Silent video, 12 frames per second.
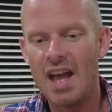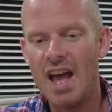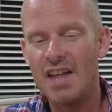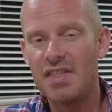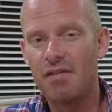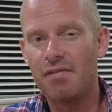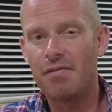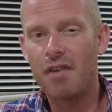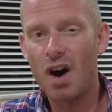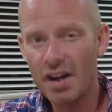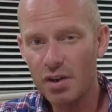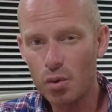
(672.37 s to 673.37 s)
And the
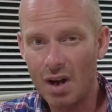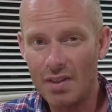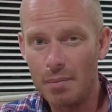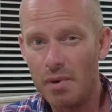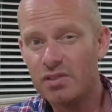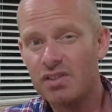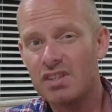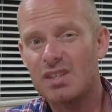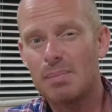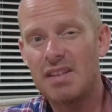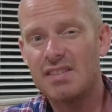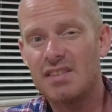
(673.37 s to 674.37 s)
final one, the most
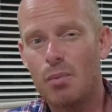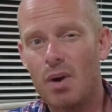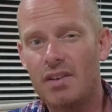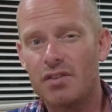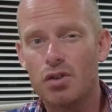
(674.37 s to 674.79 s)
expensive one,